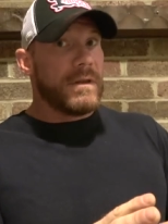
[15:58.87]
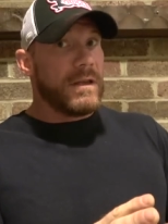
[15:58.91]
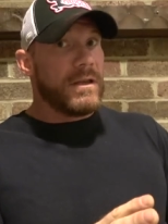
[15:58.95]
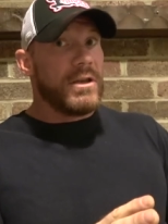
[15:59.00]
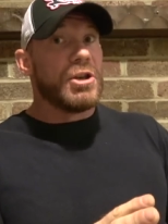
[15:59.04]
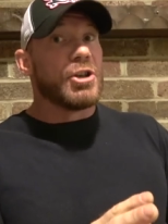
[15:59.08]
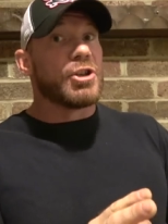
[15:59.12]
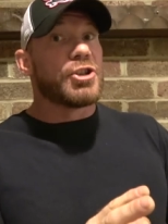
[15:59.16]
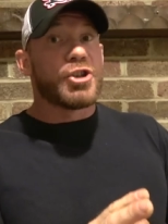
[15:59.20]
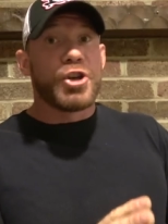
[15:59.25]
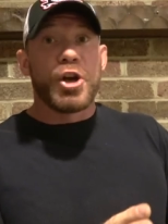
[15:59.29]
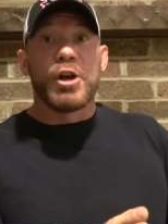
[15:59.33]

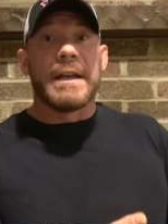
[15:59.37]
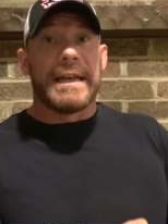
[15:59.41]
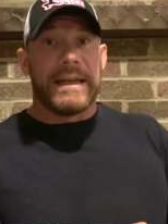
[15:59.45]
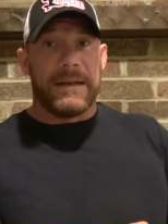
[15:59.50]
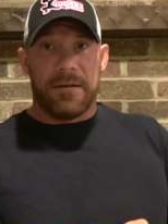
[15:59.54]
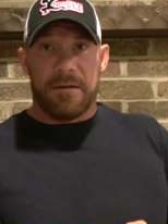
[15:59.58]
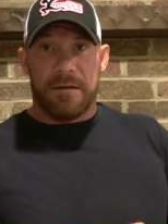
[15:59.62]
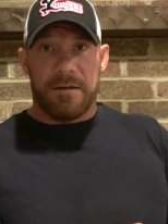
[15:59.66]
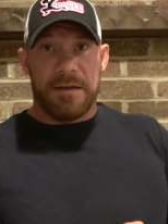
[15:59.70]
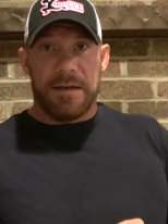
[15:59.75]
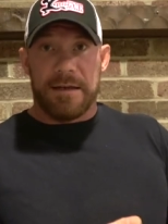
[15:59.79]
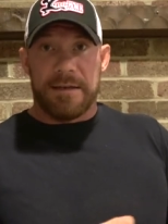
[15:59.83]
you
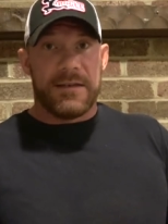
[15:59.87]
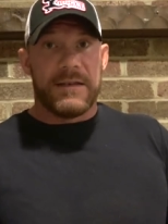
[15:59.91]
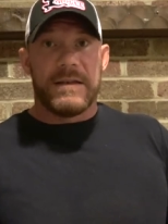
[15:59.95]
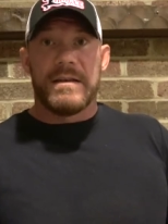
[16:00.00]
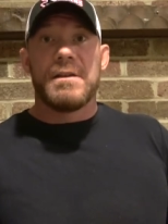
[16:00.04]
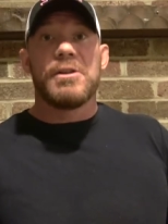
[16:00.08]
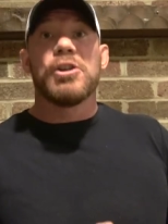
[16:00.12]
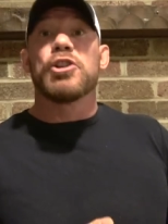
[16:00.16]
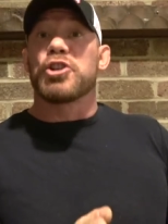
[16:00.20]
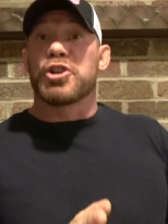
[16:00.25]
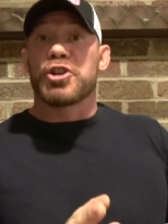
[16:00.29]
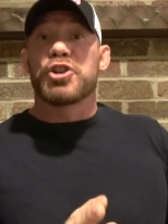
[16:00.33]
shouldn't, you,
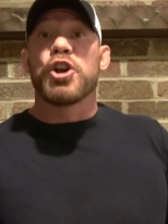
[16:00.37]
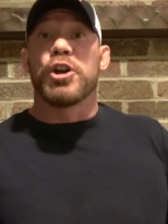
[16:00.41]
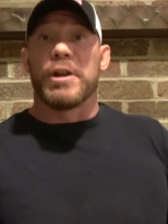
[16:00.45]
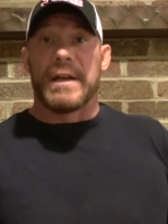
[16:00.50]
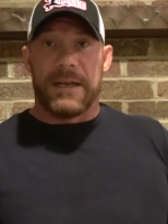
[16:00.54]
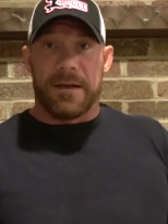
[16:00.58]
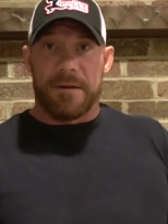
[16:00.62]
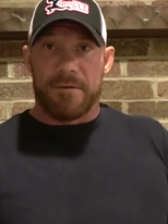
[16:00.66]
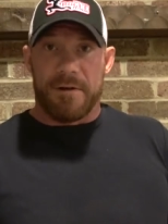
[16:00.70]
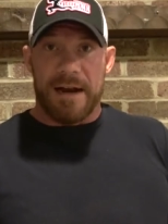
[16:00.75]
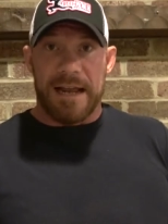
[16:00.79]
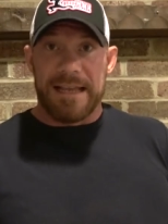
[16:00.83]
you
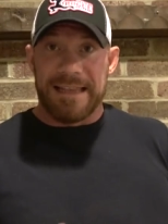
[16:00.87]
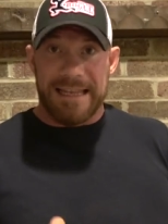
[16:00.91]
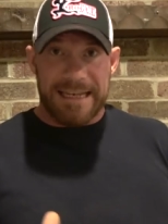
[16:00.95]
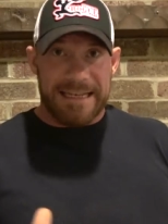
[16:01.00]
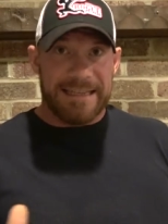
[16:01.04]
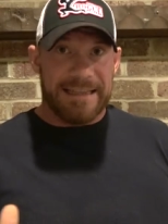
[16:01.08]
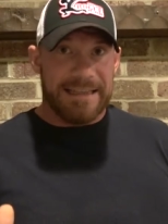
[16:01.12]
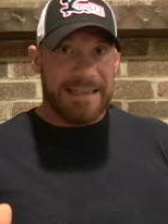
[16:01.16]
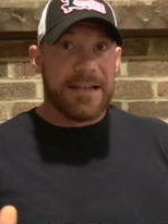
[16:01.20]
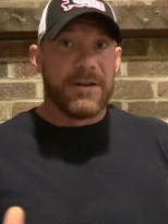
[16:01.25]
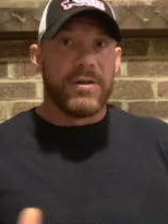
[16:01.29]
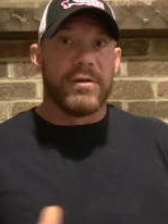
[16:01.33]
shouldn't, right?
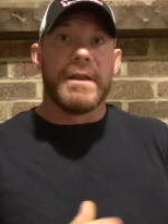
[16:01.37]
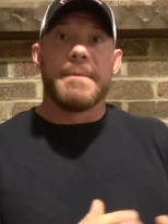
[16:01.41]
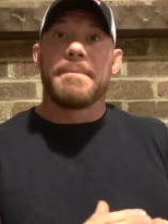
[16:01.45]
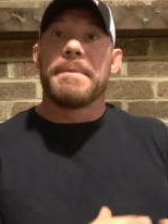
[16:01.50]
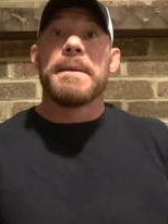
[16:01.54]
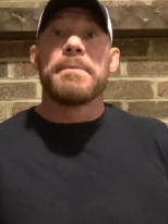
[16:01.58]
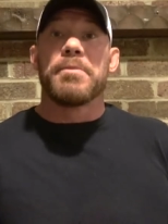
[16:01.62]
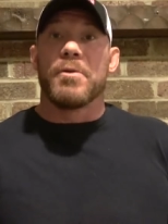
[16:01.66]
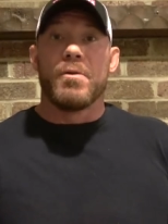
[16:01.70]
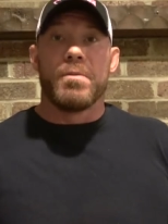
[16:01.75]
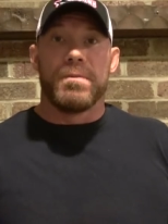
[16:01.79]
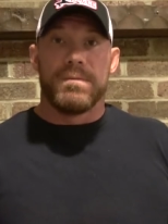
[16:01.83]
Like literally
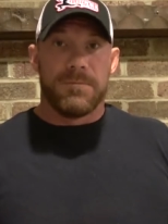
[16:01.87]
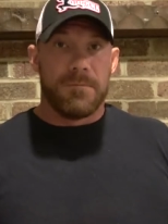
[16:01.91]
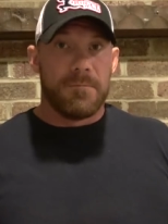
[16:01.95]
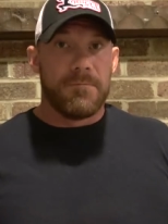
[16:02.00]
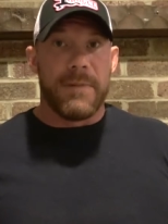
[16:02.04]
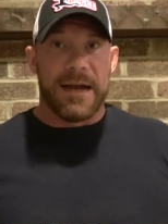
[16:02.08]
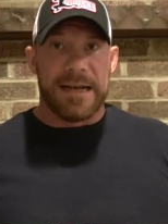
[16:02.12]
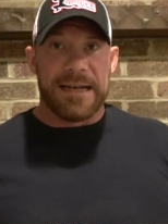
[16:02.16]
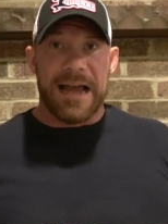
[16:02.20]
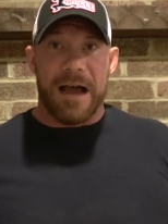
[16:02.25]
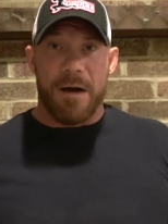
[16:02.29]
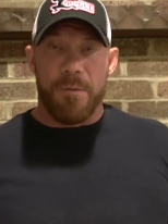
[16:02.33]
people
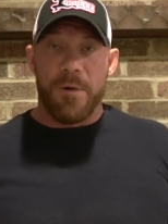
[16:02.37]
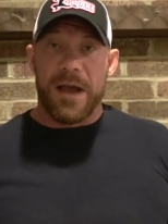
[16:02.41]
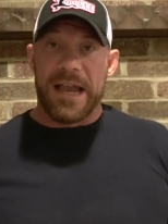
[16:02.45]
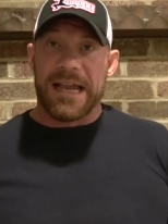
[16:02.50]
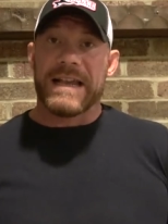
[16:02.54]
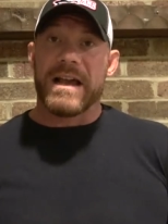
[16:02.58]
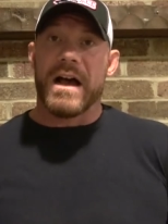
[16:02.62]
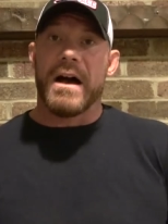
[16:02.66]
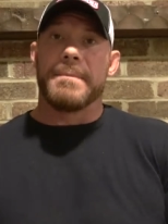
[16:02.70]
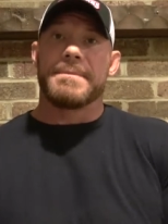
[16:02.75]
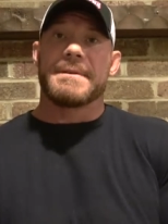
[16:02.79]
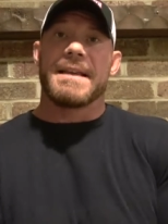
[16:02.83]
might not
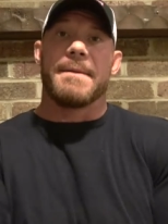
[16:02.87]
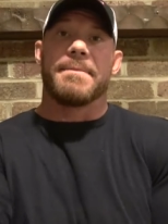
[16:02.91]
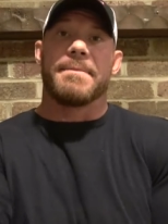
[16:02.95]
wake up